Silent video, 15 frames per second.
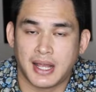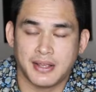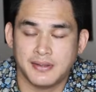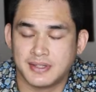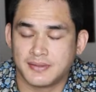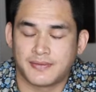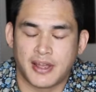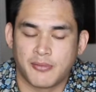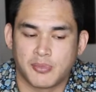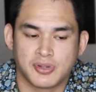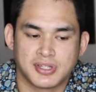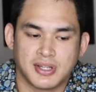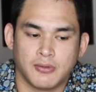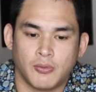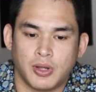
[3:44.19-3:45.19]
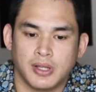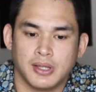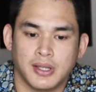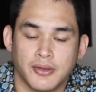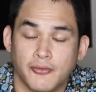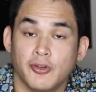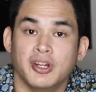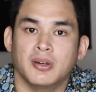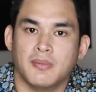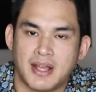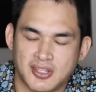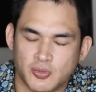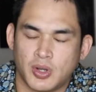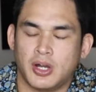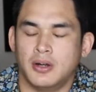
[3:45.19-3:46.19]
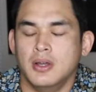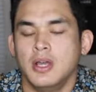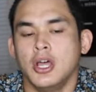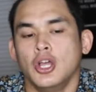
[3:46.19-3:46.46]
I use the 5% one, Freedom, as well.